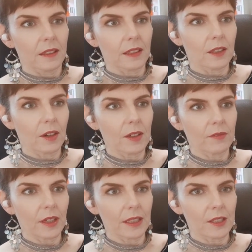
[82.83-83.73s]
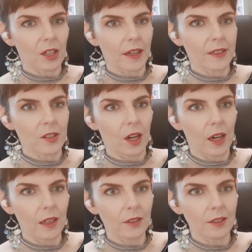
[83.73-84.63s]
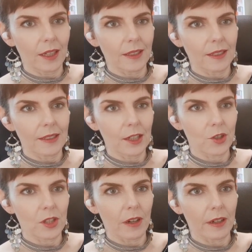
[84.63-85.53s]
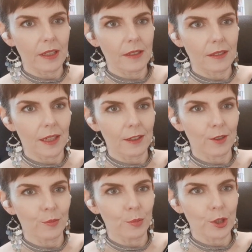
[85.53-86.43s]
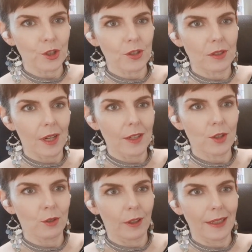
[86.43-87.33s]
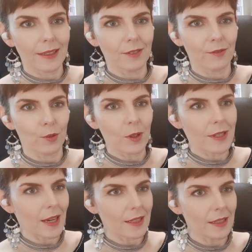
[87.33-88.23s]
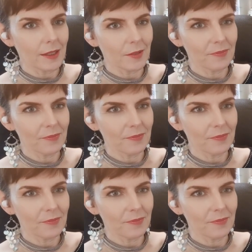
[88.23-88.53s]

the great Valentine Dyall, that legendary star of British stage, screen, and voice acting.